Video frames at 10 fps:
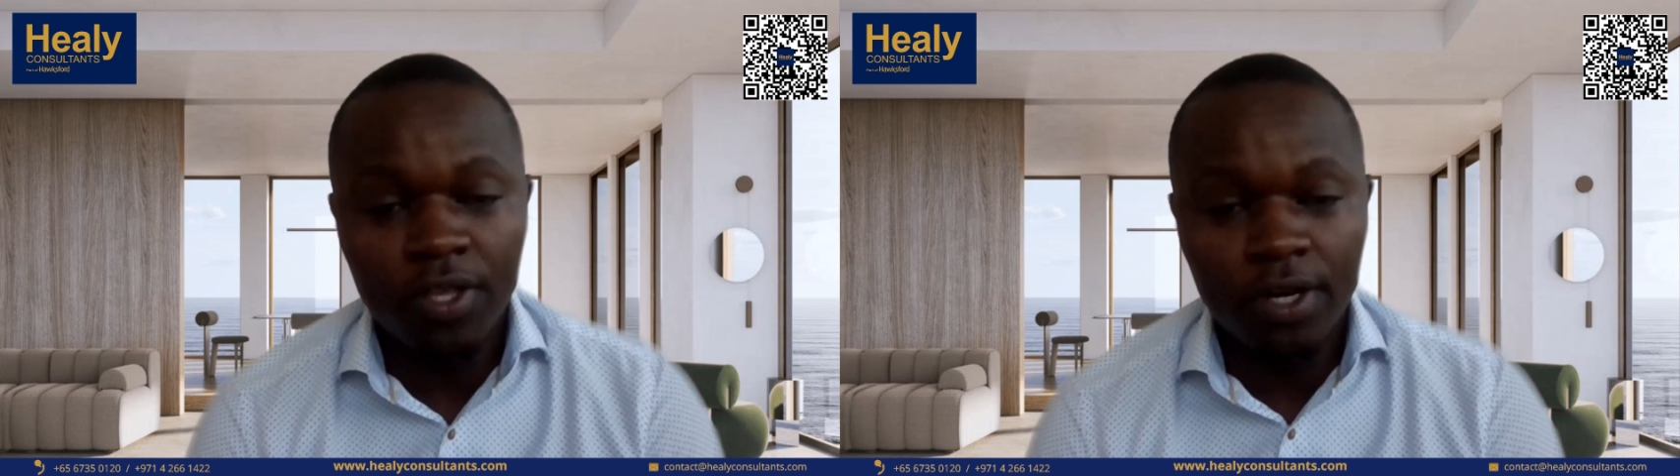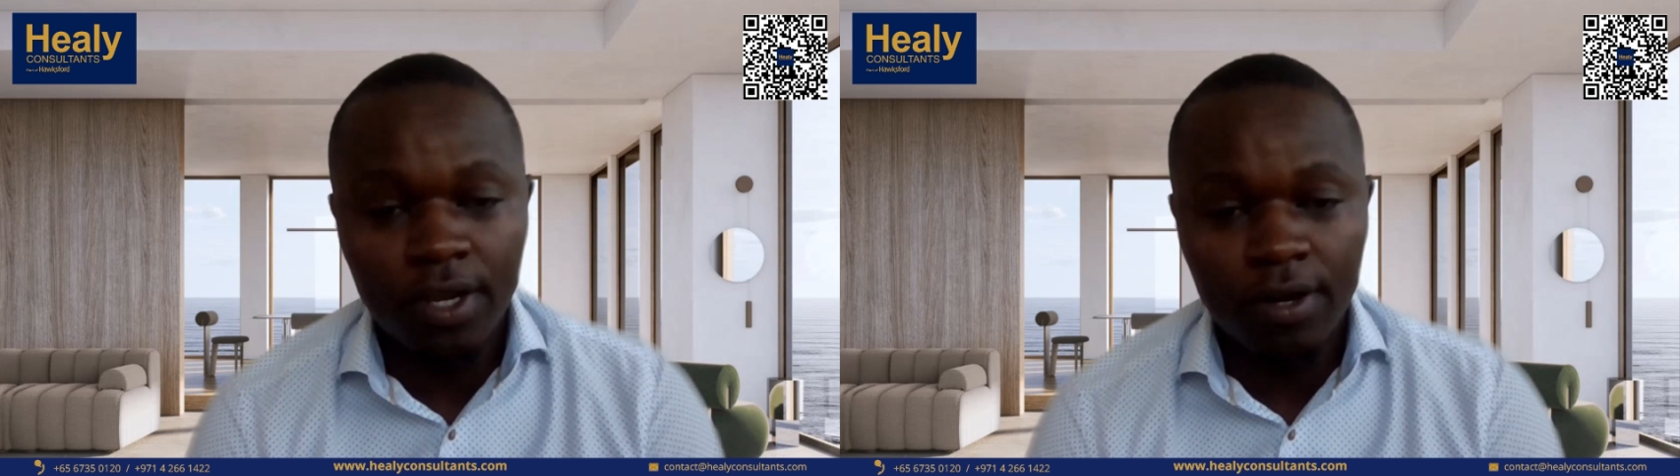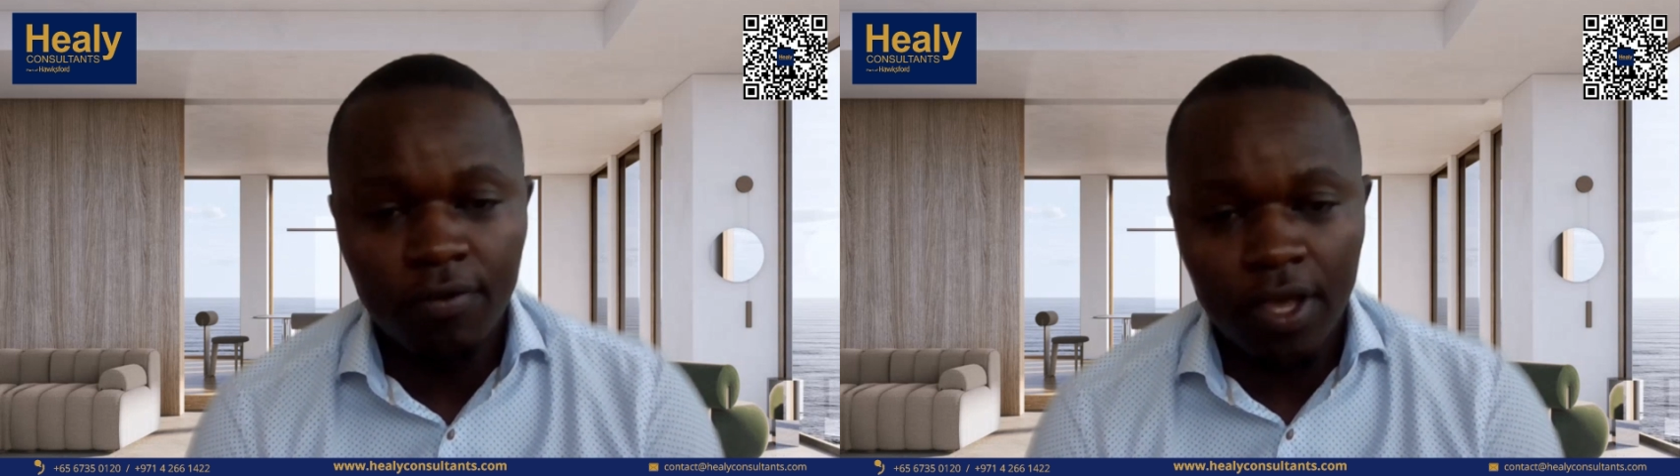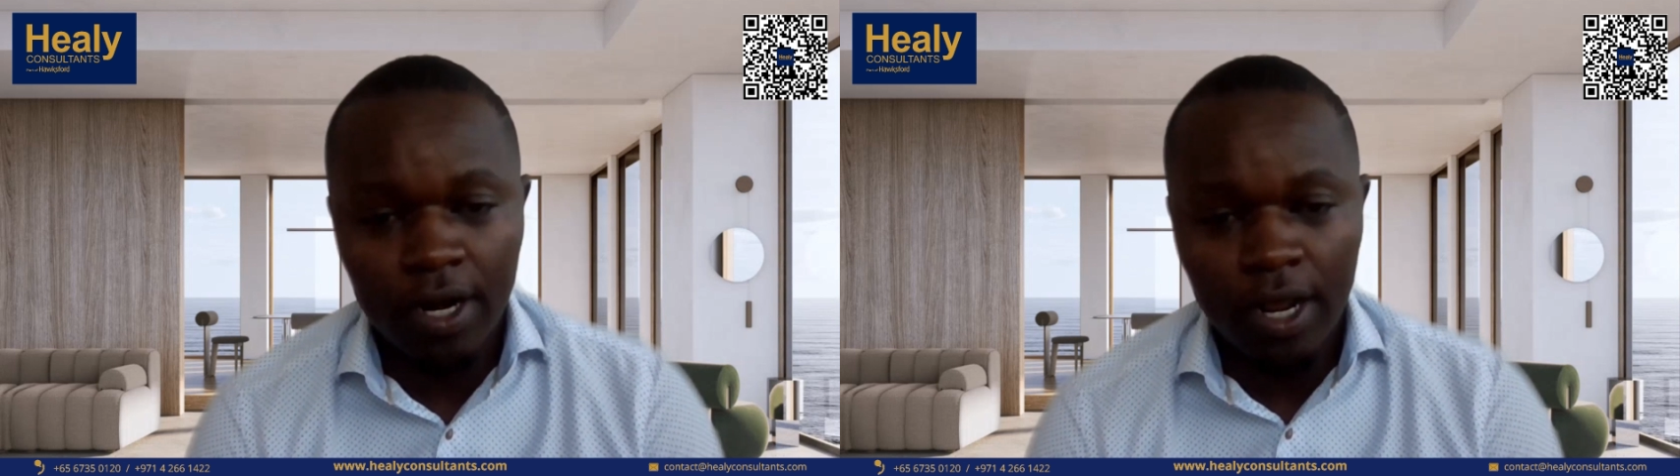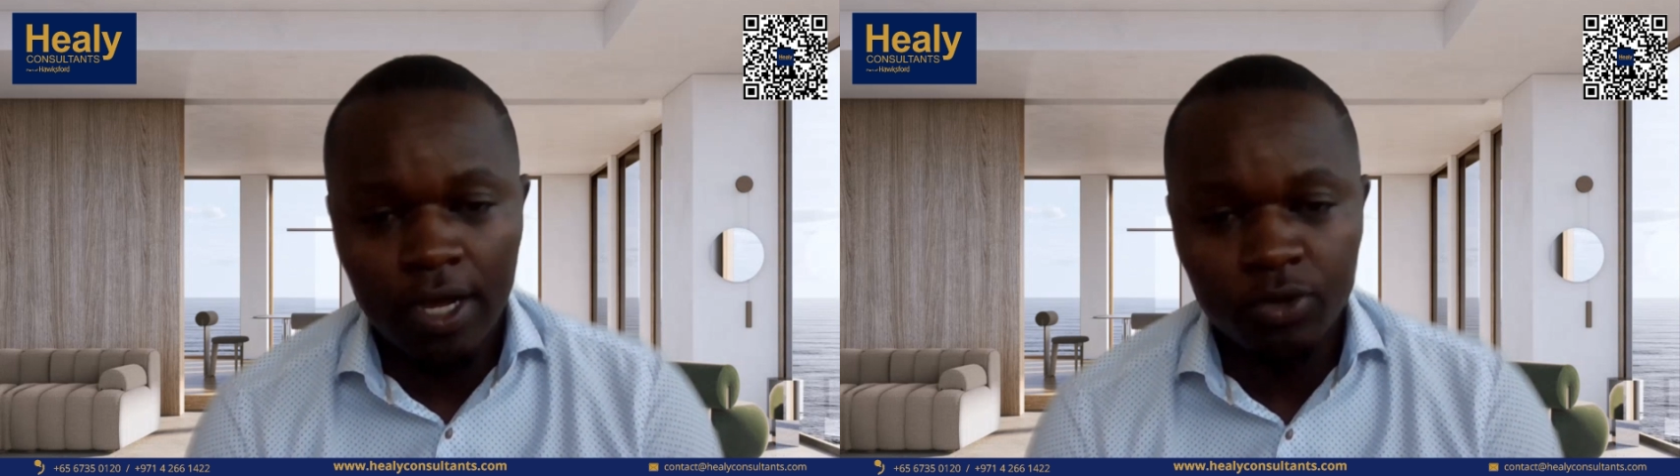the need for the
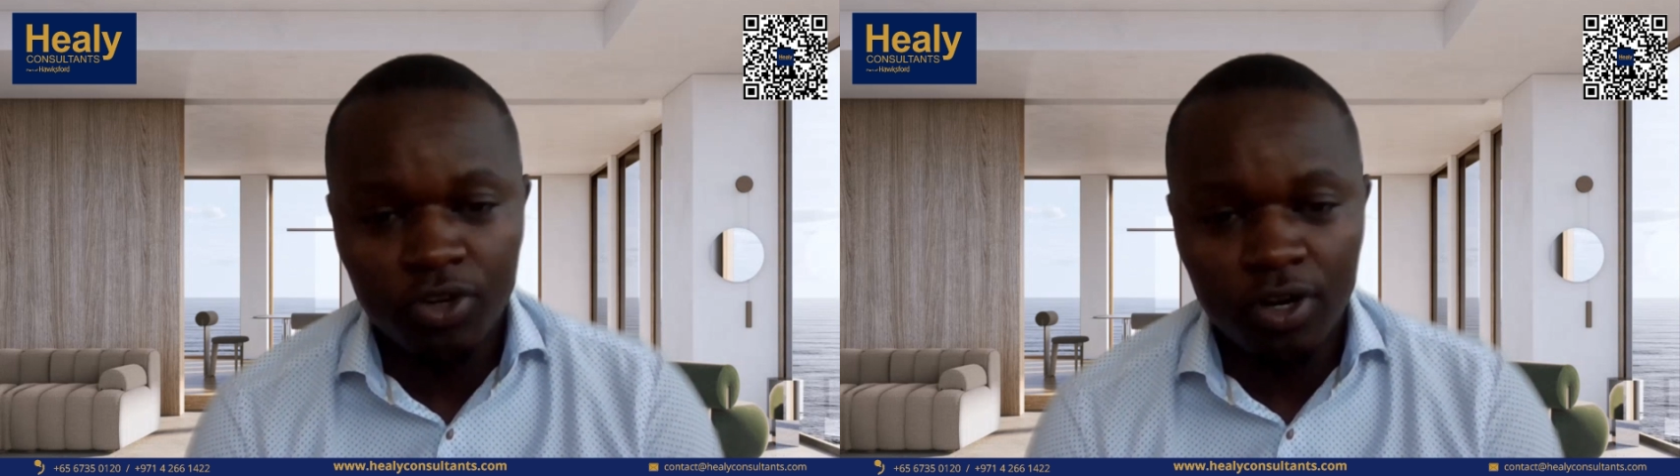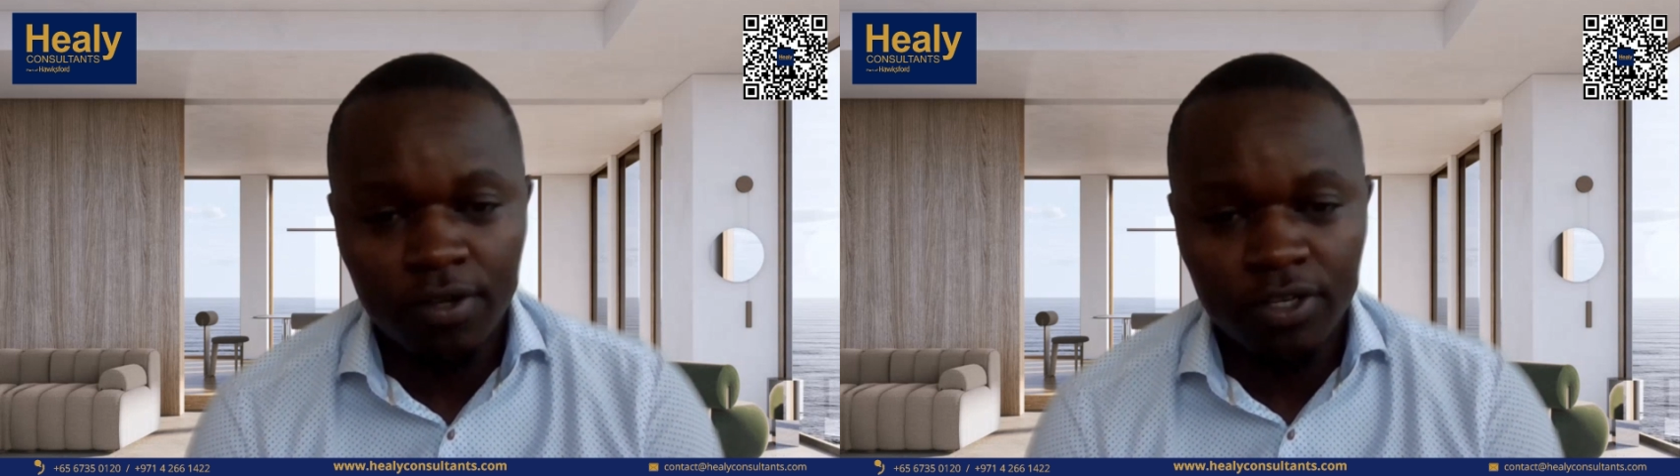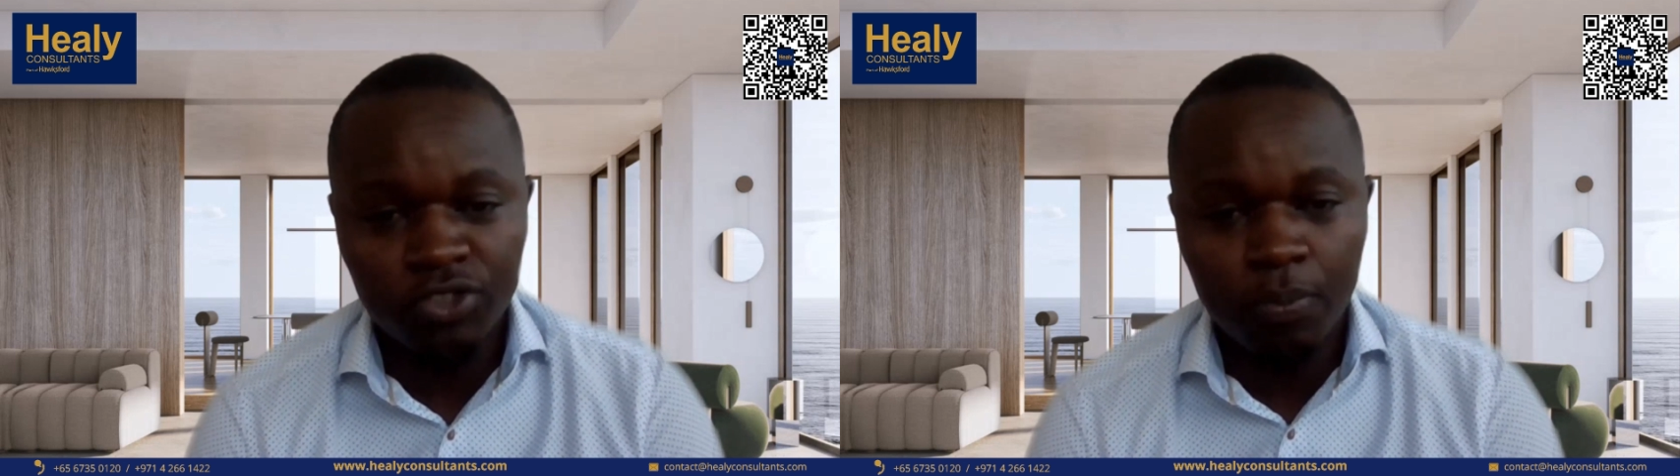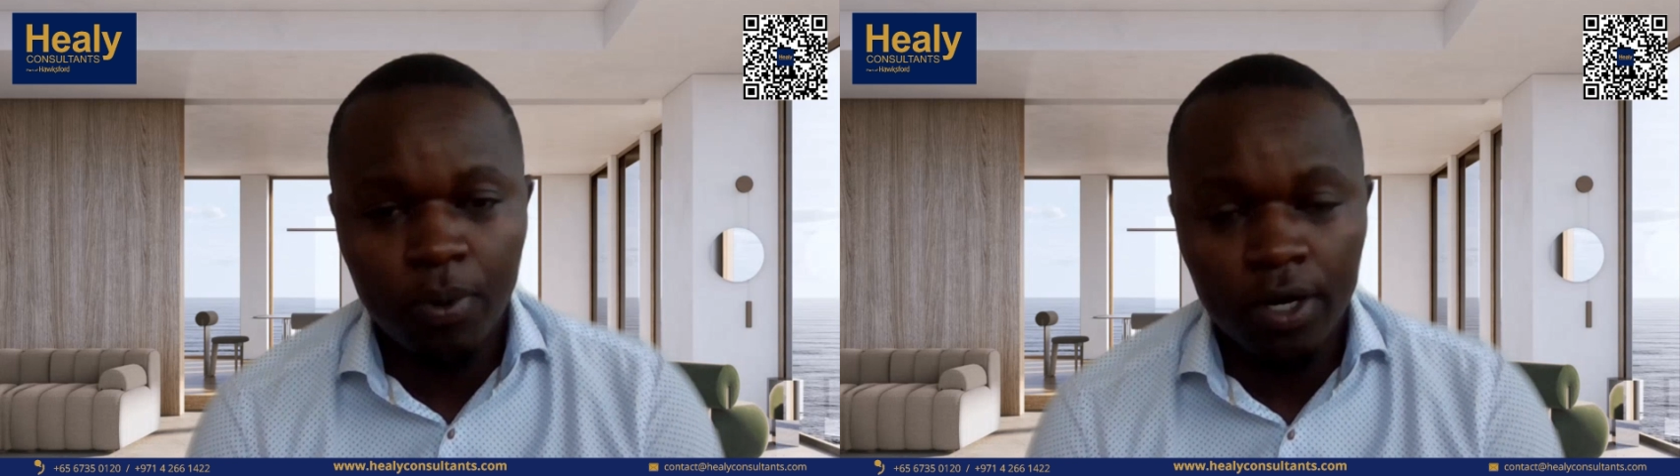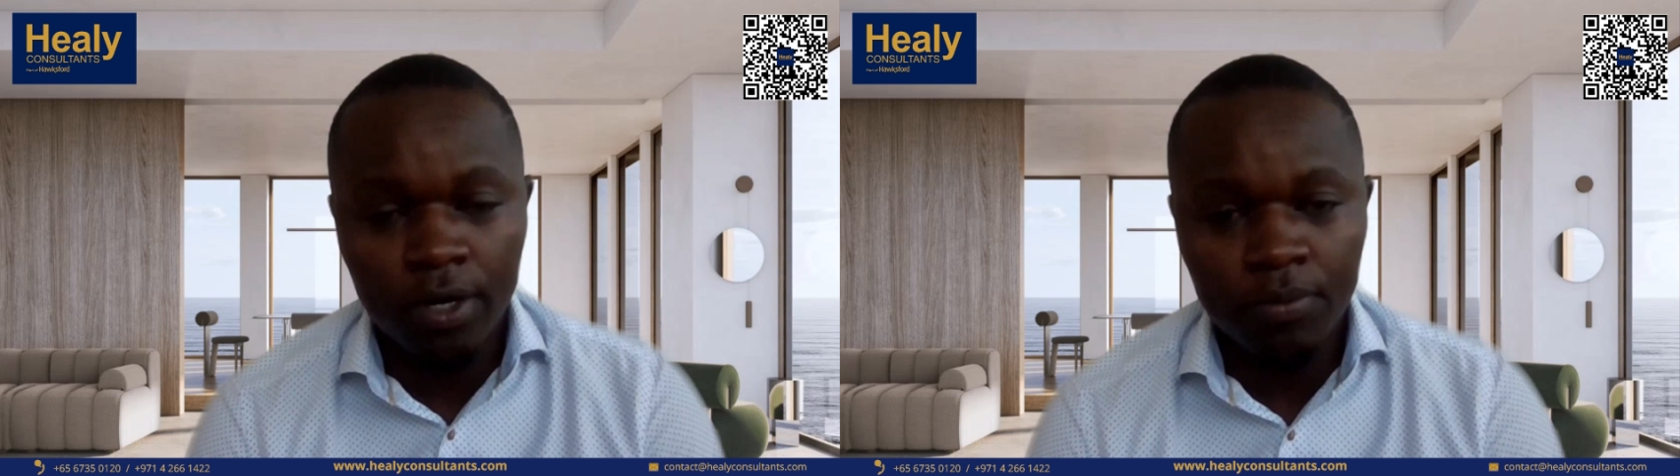client to travel to
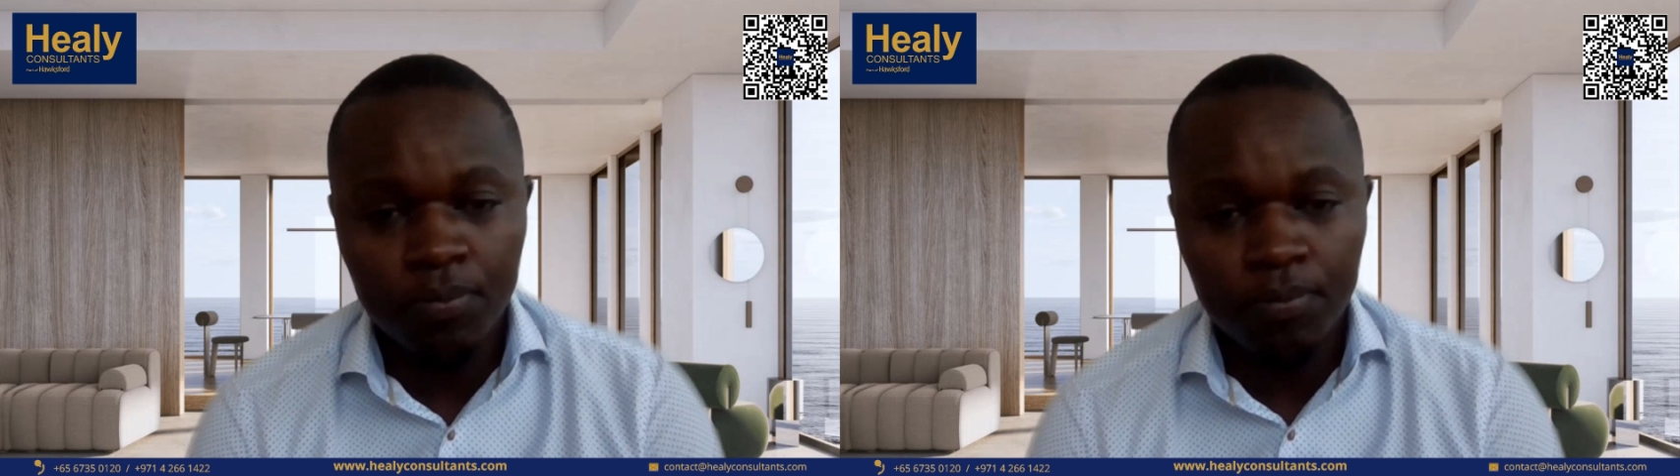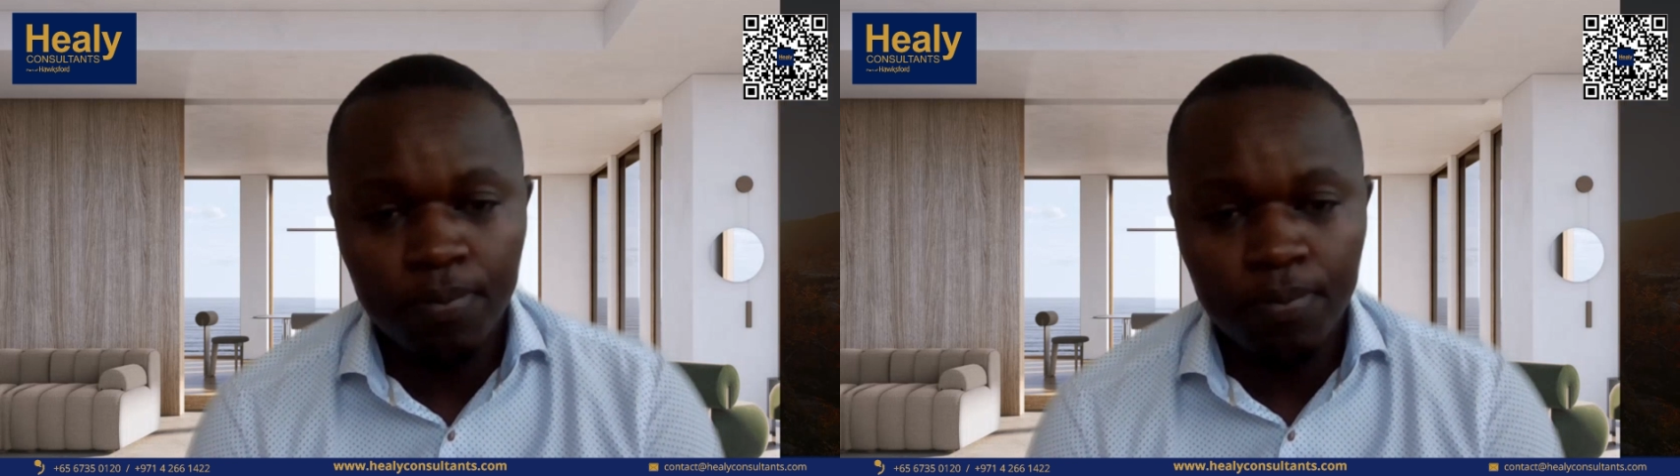Japan.